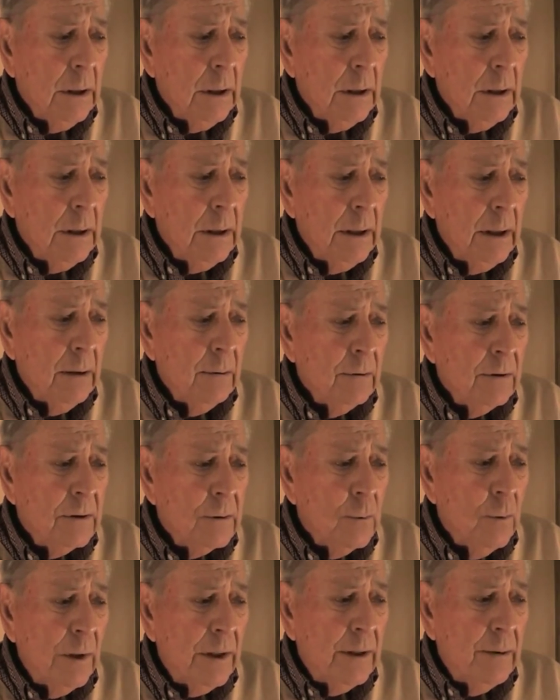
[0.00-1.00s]
And that was
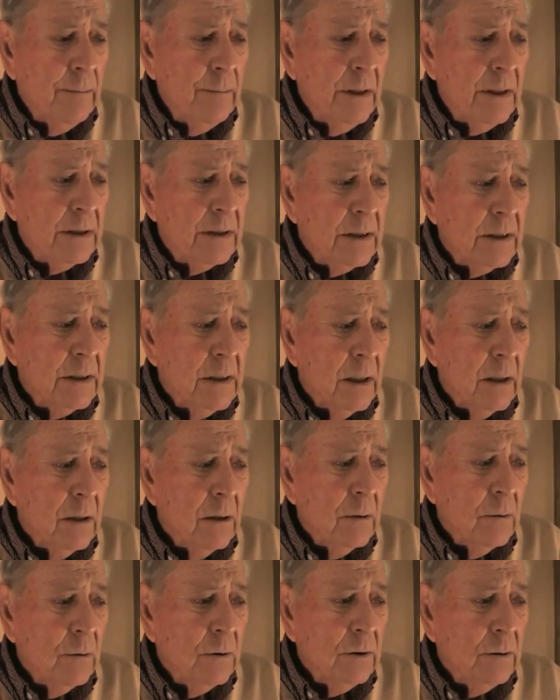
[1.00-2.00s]
quite a mess.
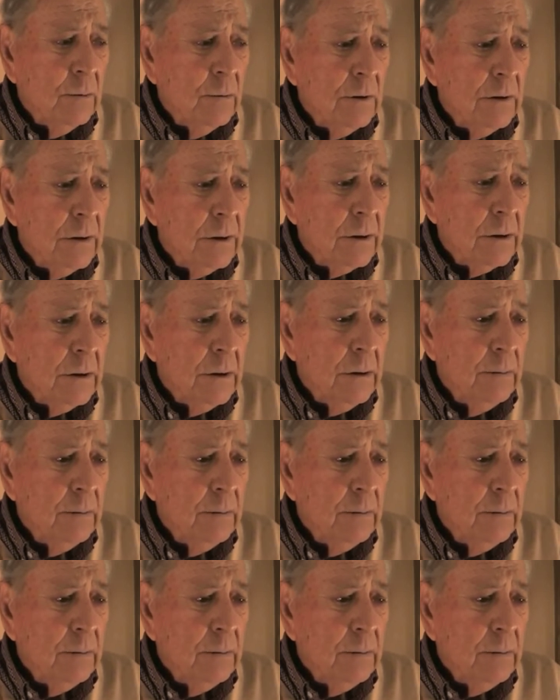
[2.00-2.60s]
Tarawa was,